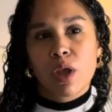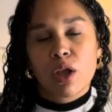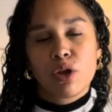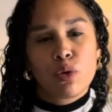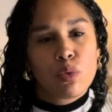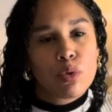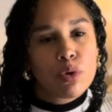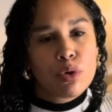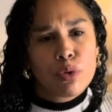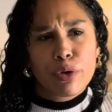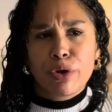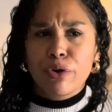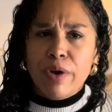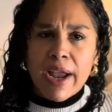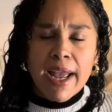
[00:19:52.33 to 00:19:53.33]
you
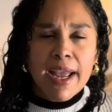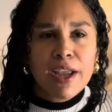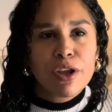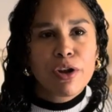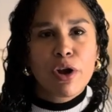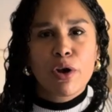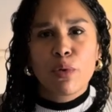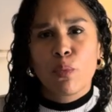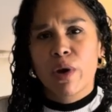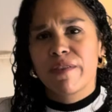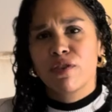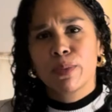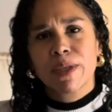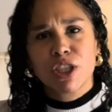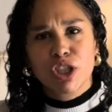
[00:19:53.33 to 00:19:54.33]
look great, you know, what have
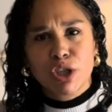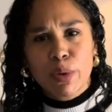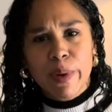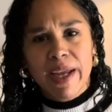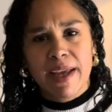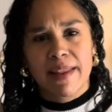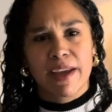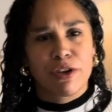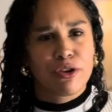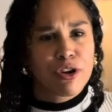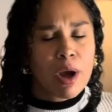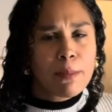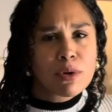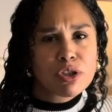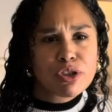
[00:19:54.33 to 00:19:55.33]
you been doing? Like, your
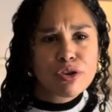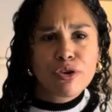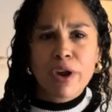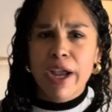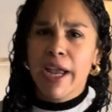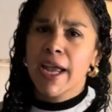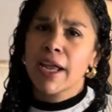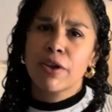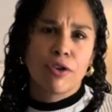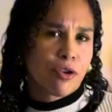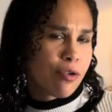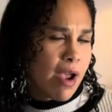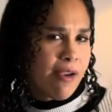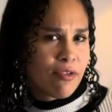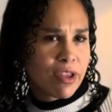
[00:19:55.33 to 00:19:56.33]
numbers are great,
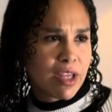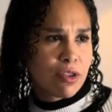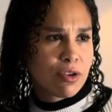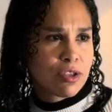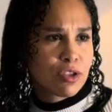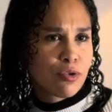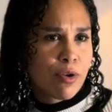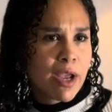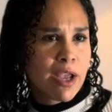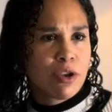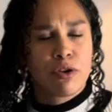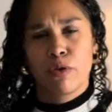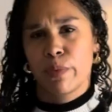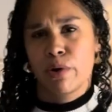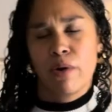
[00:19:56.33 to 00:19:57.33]
everything looks great,
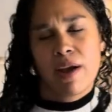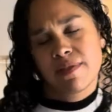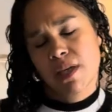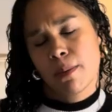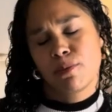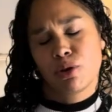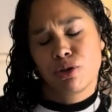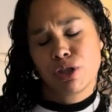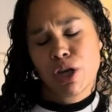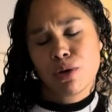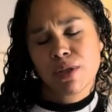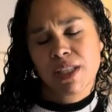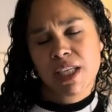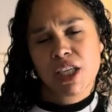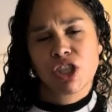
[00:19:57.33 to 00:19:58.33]
you know, we don't have to up your
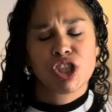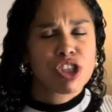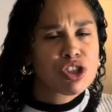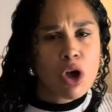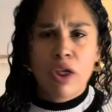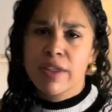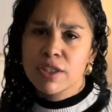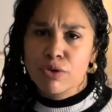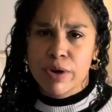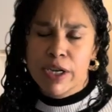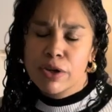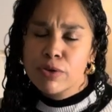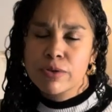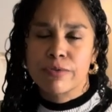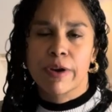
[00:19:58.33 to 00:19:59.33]
dosage, just all this great
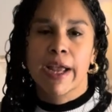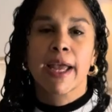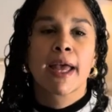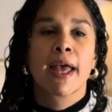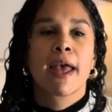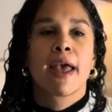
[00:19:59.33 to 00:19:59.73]
news, right?